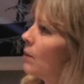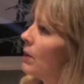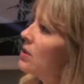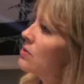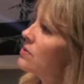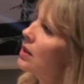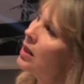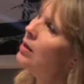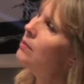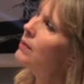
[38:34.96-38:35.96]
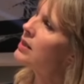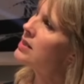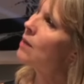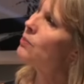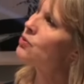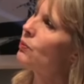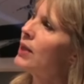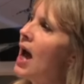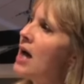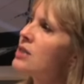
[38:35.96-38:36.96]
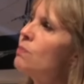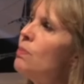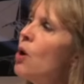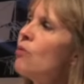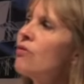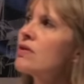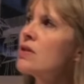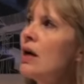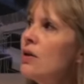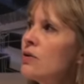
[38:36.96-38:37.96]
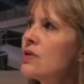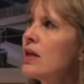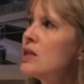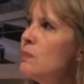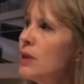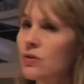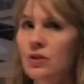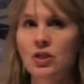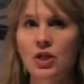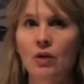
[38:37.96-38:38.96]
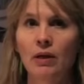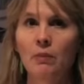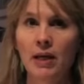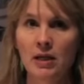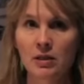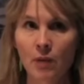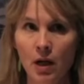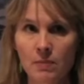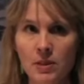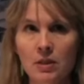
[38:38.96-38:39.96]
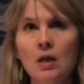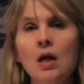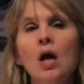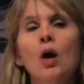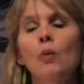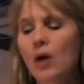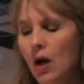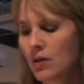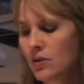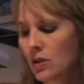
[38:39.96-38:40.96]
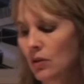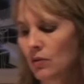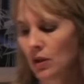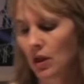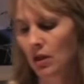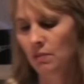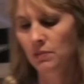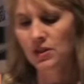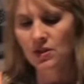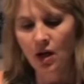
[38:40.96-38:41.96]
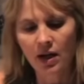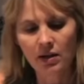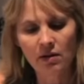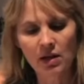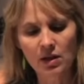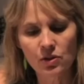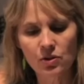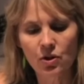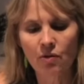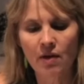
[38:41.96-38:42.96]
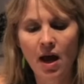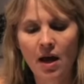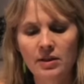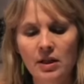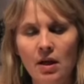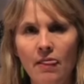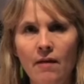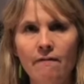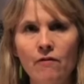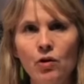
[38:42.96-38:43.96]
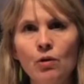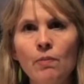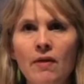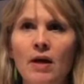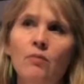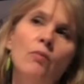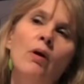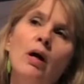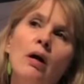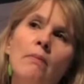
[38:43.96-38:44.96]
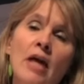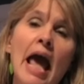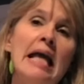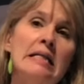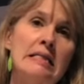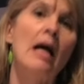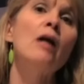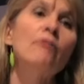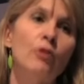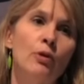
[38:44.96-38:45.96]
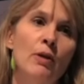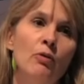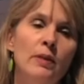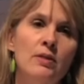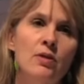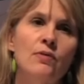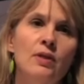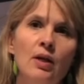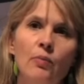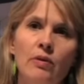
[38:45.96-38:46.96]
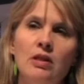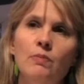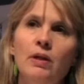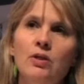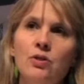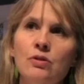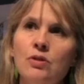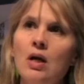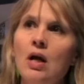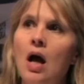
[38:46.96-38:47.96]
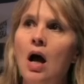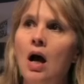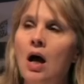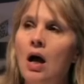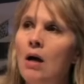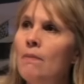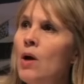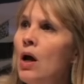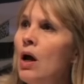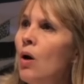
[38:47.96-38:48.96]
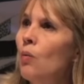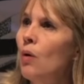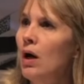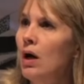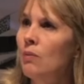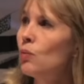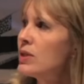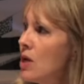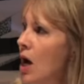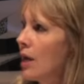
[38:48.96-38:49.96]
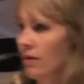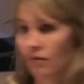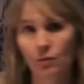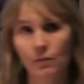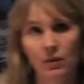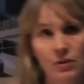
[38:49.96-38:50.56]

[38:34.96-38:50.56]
But here's examples where we asked both signers and speakers to generate pantomimes. We also designed these so that the verb that the ASL verb that would be associated with these pictures was not the verb that